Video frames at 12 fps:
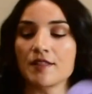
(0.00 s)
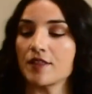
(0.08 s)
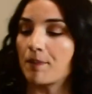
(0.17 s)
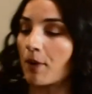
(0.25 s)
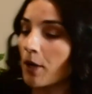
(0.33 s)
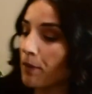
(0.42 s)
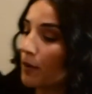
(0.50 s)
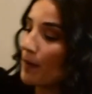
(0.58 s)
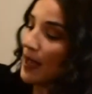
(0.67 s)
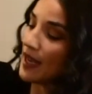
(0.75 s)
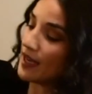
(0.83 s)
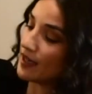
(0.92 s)
the purple
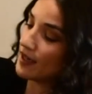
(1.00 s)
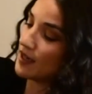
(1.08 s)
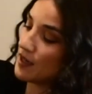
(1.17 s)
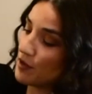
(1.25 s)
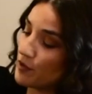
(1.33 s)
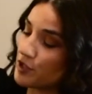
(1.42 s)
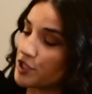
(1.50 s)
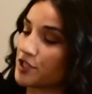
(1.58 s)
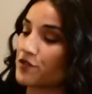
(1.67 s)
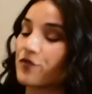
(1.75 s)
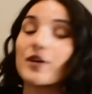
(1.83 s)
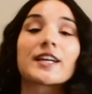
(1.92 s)
bag, which
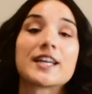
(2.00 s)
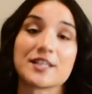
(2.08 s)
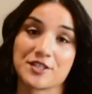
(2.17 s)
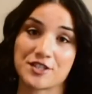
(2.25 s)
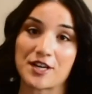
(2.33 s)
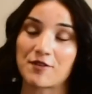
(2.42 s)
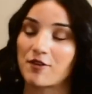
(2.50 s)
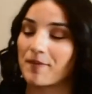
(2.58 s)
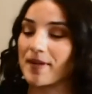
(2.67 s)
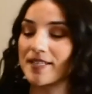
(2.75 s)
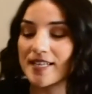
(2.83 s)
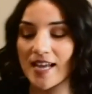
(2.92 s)
is freaking
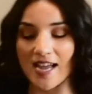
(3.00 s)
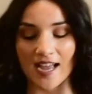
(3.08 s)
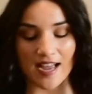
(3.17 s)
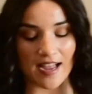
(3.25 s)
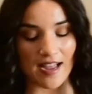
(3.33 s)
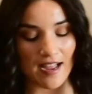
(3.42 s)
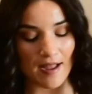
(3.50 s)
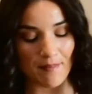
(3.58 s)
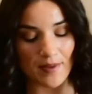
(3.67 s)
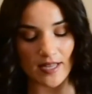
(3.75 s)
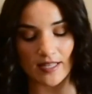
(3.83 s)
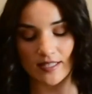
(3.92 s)
ginormous,
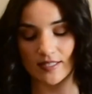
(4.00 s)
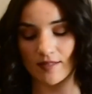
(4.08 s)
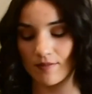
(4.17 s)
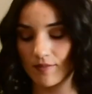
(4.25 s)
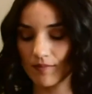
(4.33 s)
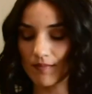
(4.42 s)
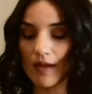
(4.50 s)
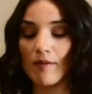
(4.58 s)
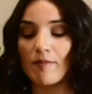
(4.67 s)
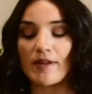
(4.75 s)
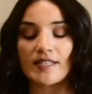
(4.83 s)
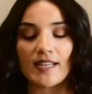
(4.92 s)
is
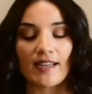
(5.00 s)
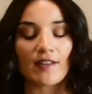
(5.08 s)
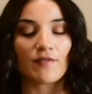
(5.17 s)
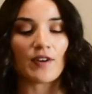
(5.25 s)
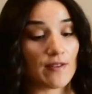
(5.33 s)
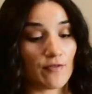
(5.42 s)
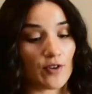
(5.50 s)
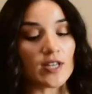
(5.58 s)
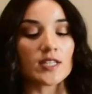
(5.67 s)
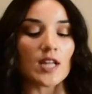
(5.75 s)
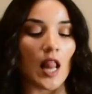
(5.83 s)
maybe my second favorite